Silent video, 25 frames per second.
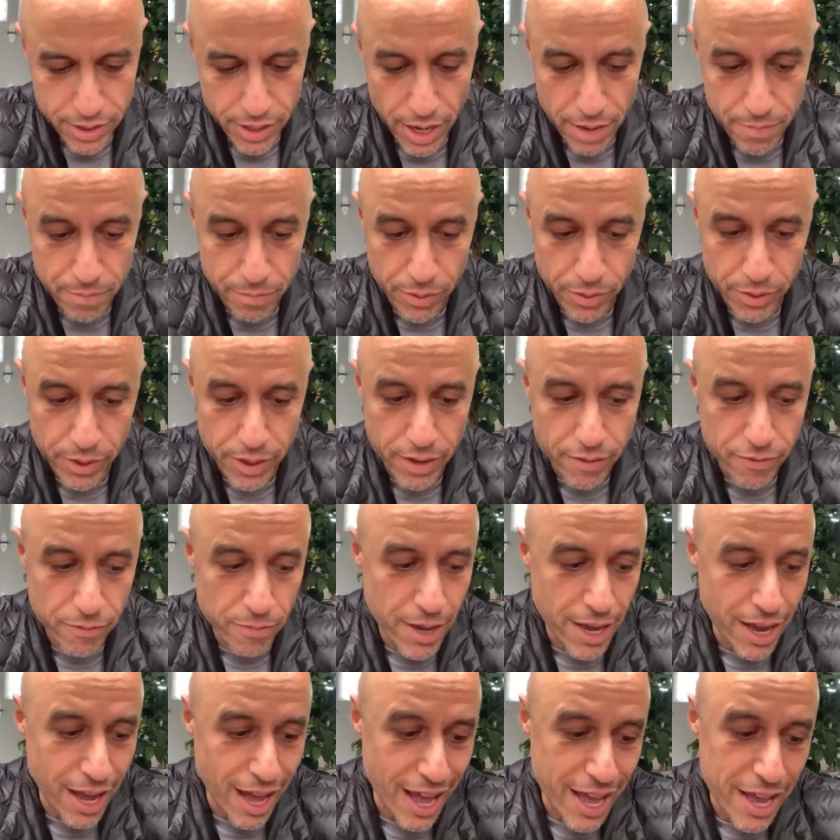And believe
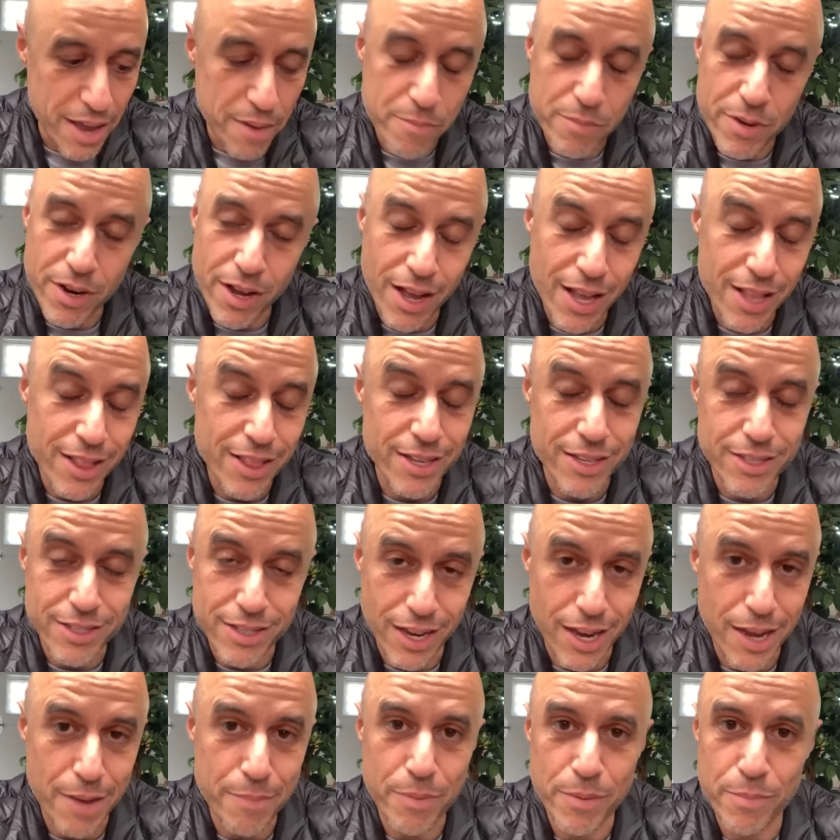me, I am not the
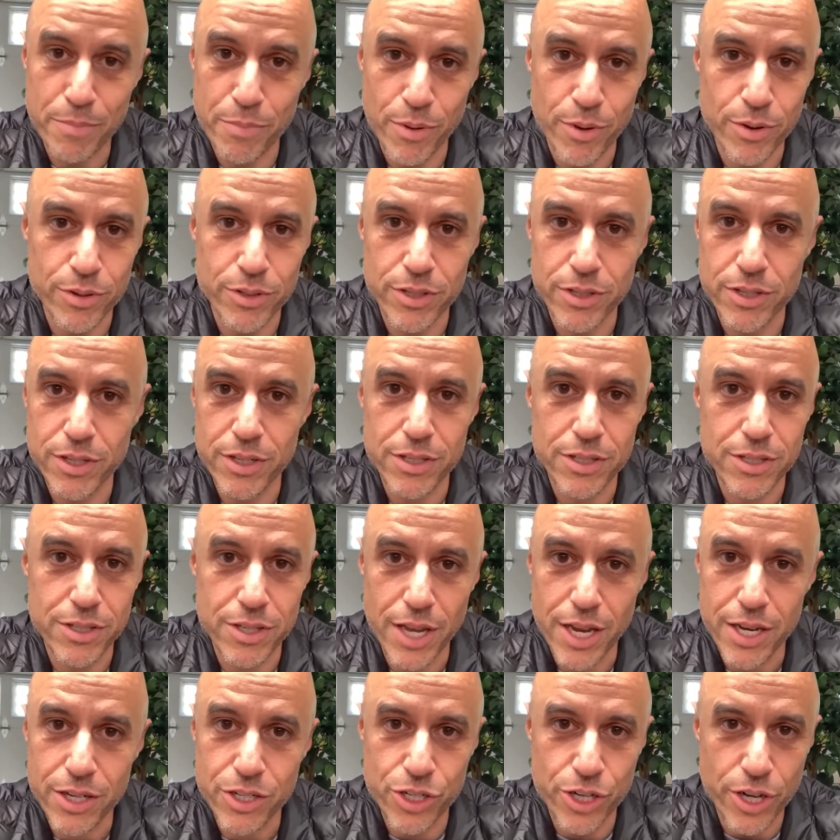type of person to
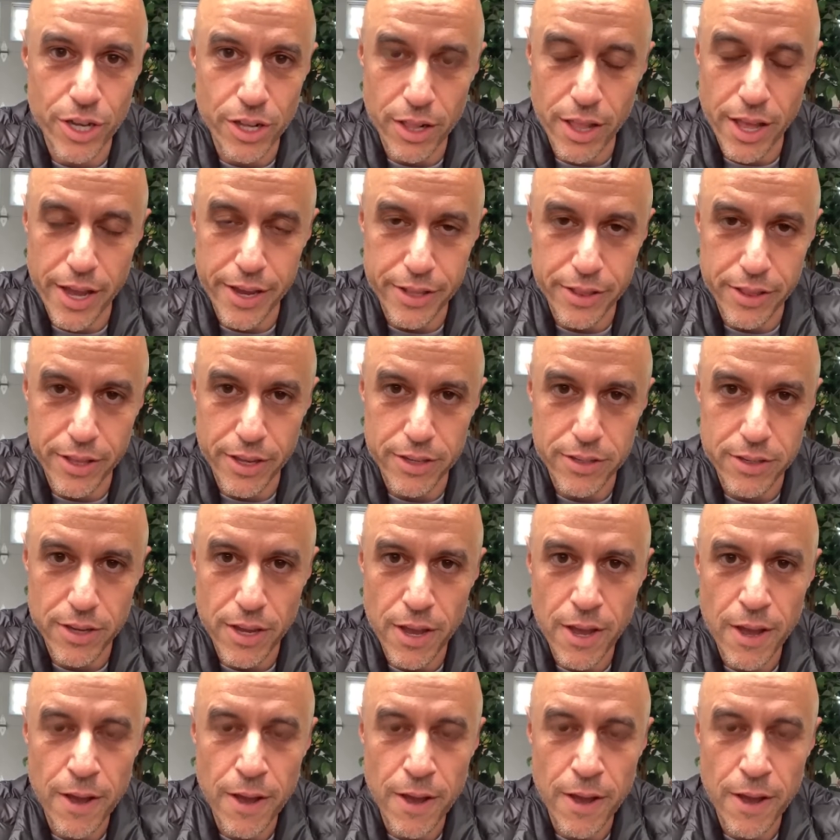say shit like this.